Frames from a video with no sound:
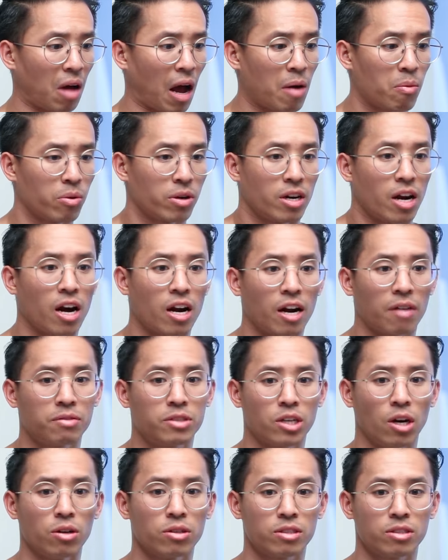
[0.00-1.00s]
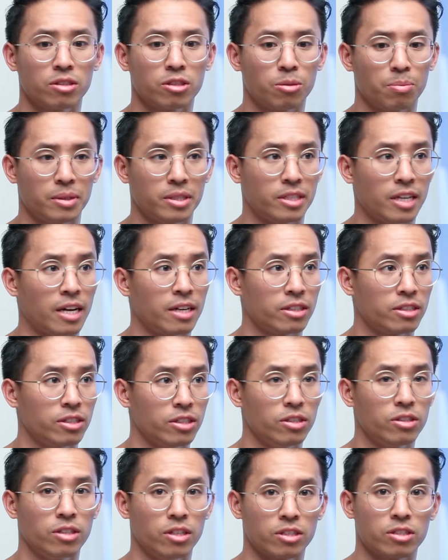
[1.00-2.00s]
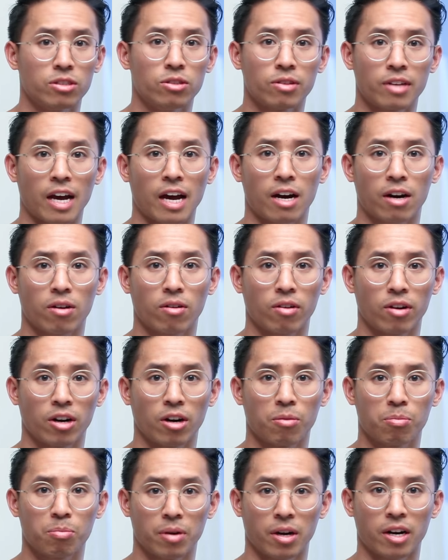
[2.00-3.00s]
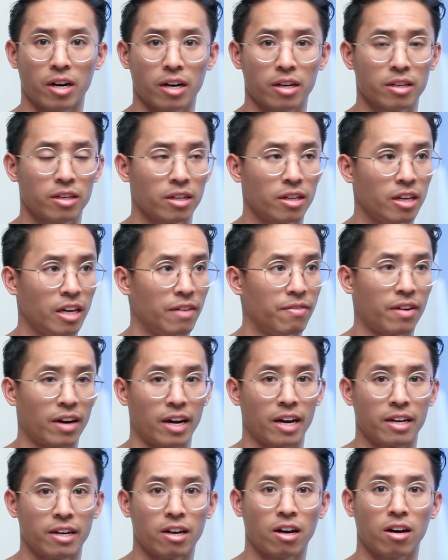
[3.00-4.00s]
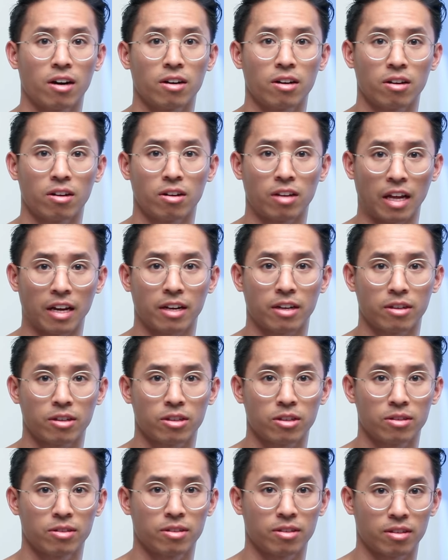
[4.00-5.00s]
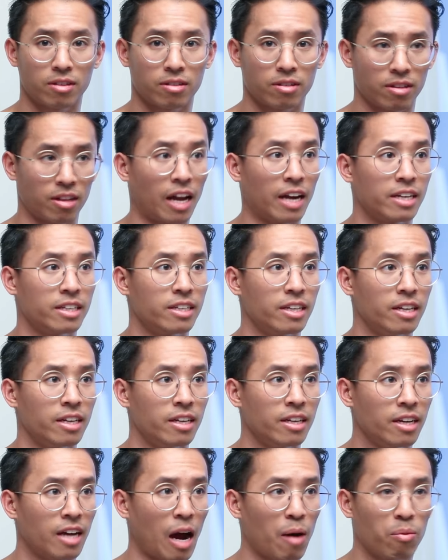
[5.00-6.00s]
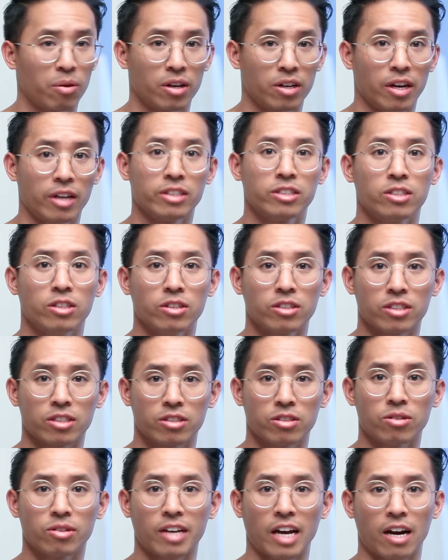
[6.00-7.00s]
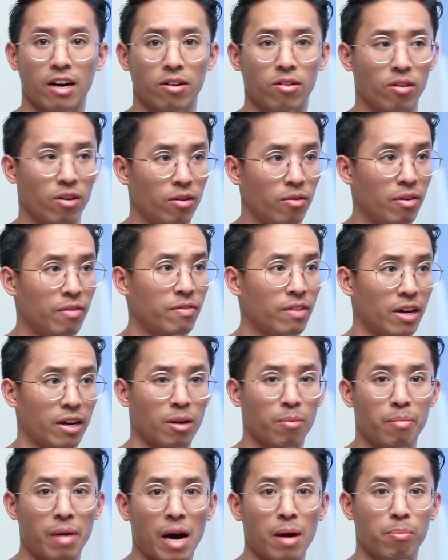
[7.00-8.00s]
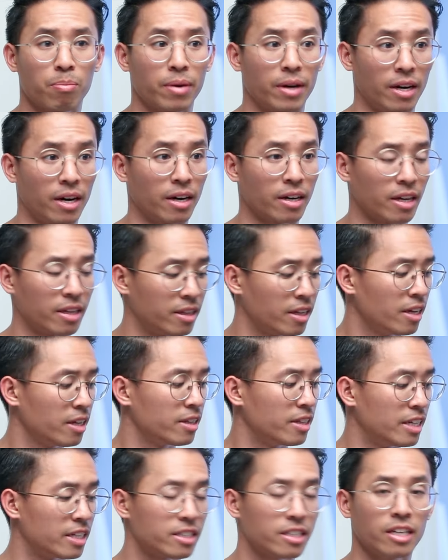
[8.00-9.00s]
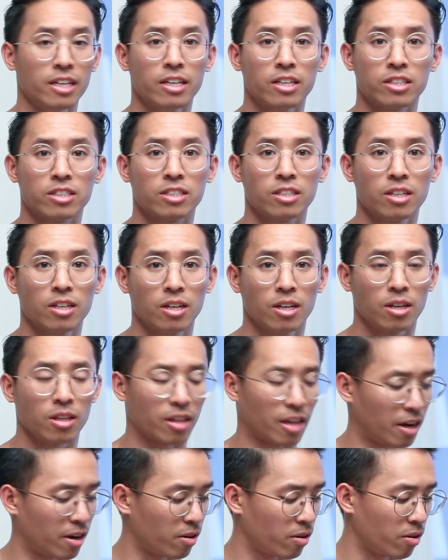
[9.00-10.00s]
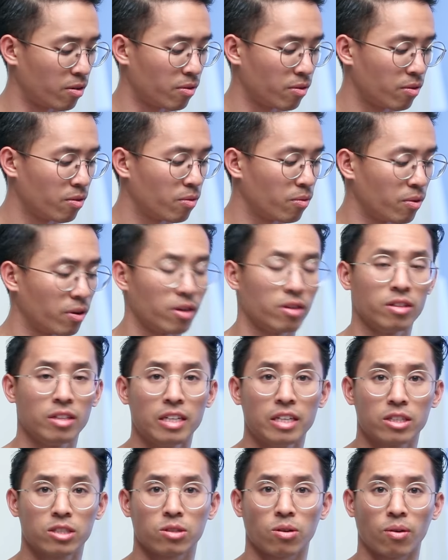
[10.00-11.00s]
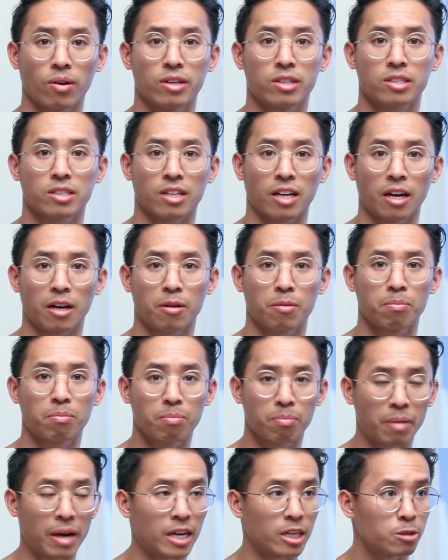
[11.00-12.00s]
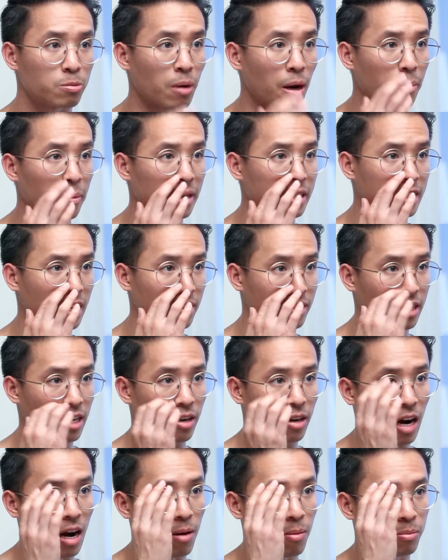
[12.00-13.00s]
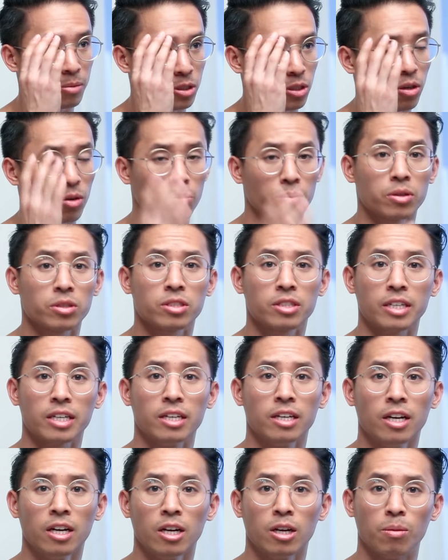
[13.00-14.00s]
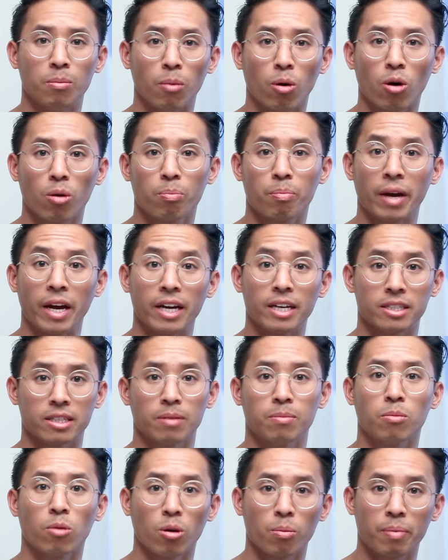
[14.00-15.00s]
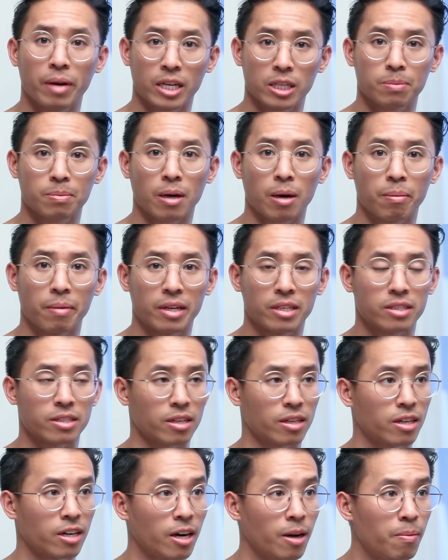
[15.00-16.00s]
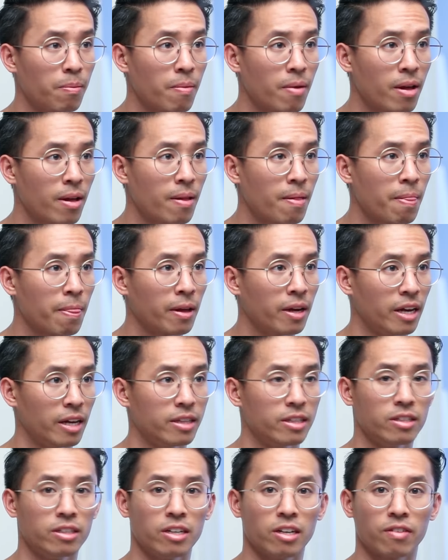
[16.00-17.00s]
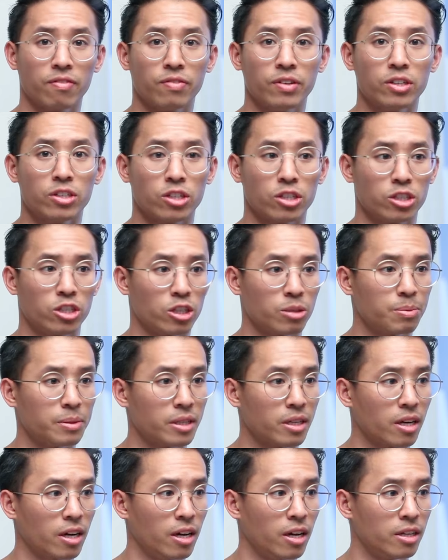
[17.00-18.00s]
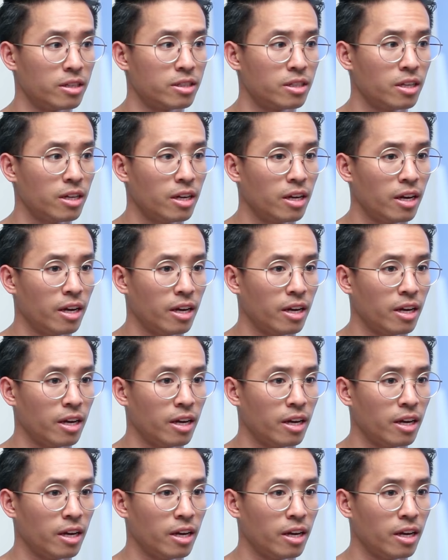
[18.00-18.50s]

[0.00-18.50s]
I would not have chosen to present to you this new category of product if I had not like liked it. I wouldn't introduce this new category with like a bad product. And this is like one of the choice like paste pomades out there. And I'm sure we'll see more paste and more paste pomades to come in the near future just because